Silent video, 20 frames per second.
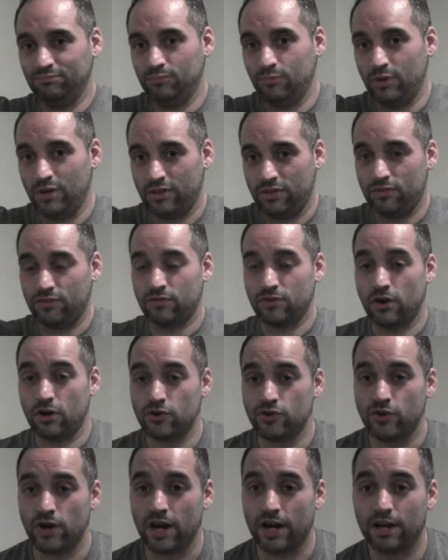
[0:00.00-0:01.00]
with
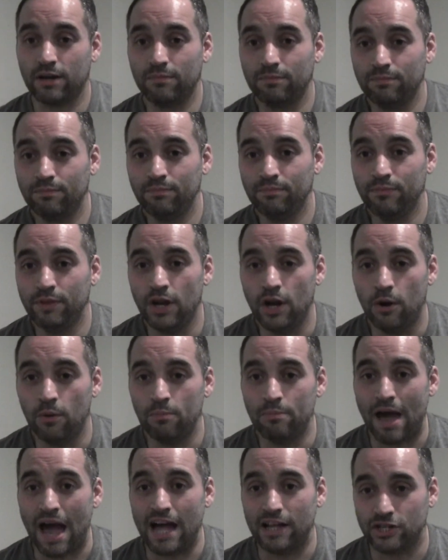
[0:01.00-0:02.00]
Star Trek, you know,
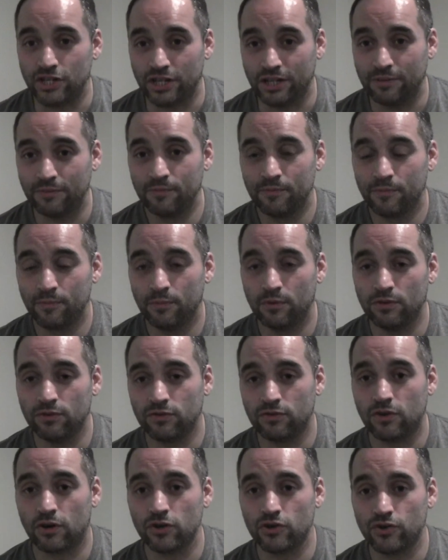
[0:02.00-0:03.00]
badging, with
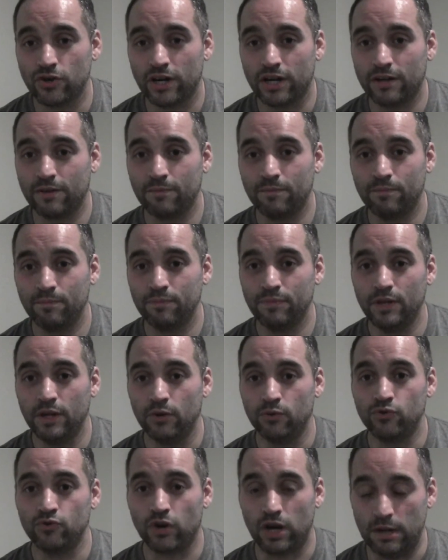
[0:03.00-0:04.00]
Star Trek, you
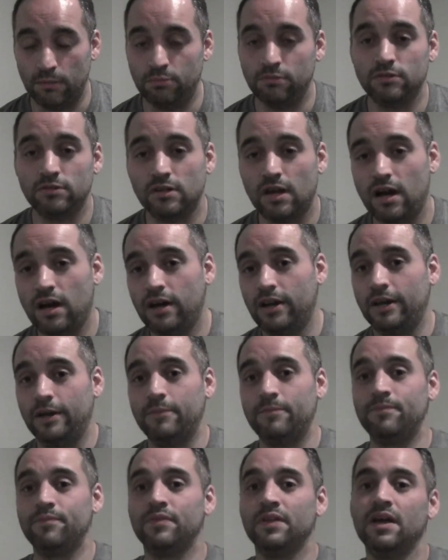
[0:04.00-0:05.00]
know, drapes on it.
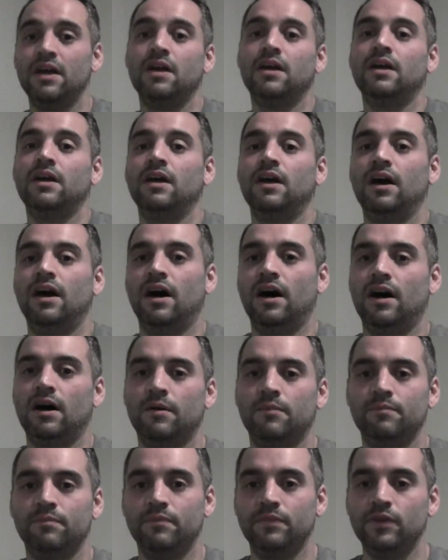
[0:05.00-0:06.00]

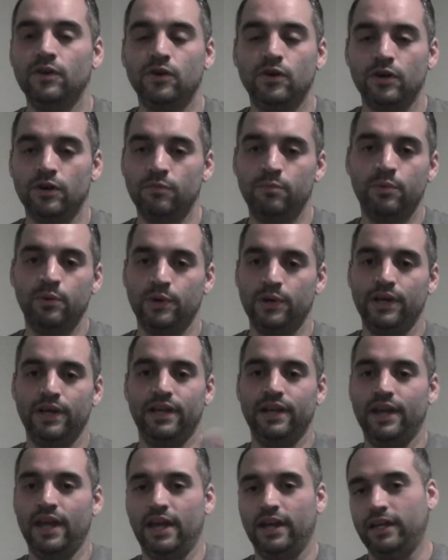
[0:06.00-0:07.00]
You could have put
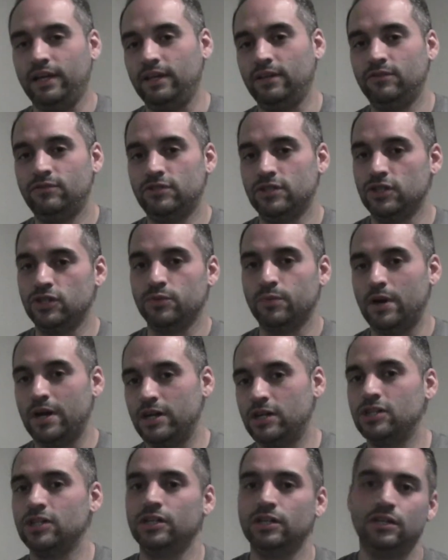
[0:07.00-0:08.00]
it in any
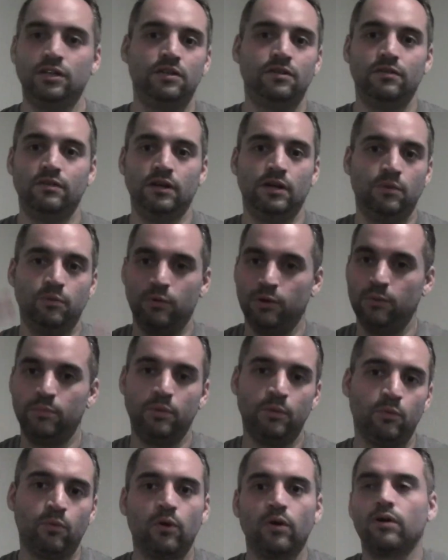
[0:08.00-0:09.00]
situation. It would have
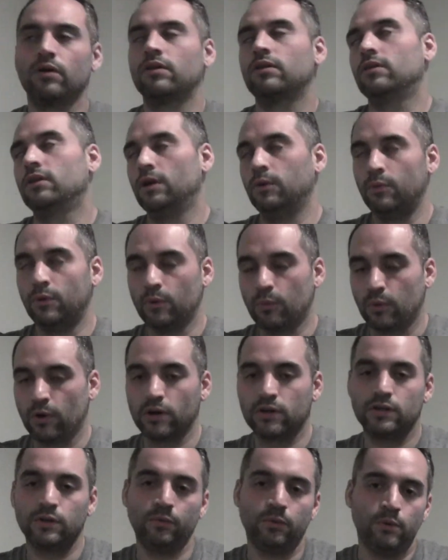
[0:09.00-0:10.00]
been It would have
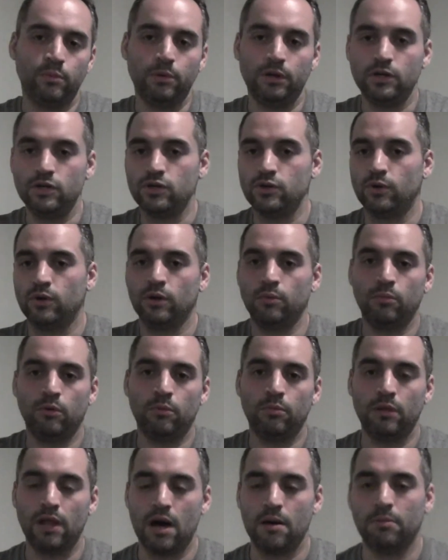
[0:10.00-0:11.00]
worked. It would have been
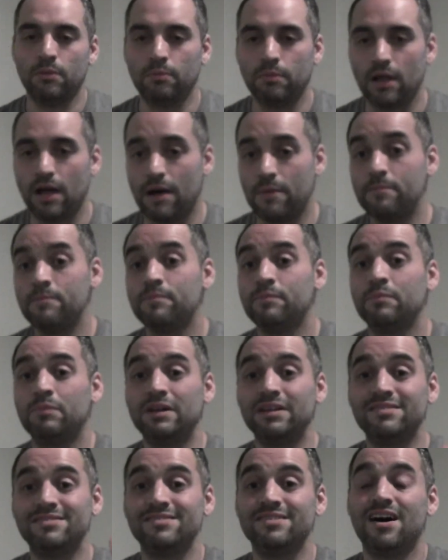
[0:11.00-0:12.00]
enjoyable. Blah blah blah.
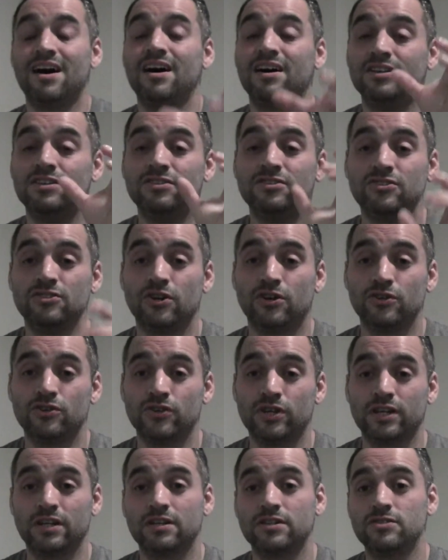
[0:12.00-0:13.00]
But it's not Star
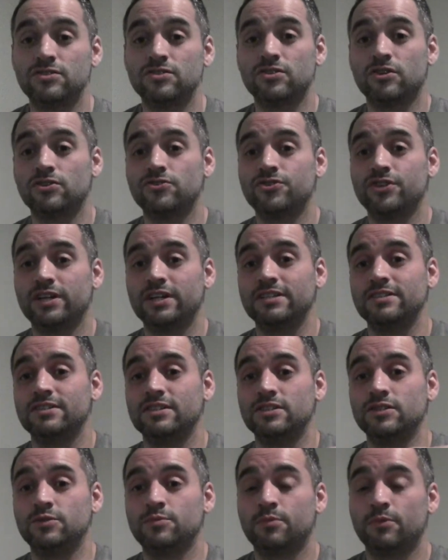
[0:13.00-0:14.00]
Trek, because Star Trek
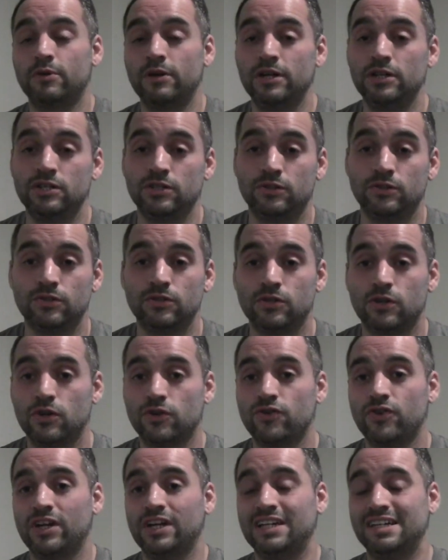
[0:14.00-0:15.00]
is inspirational.
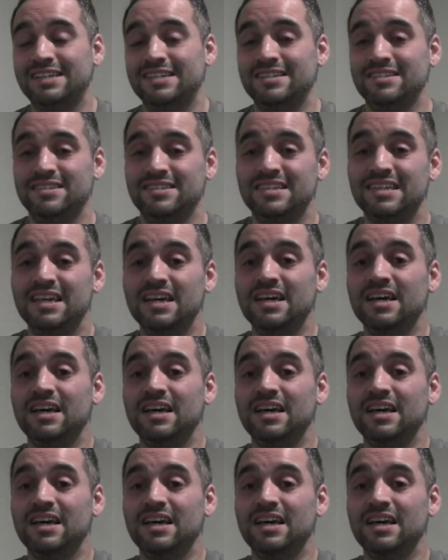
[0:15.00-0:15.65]
Star Trek is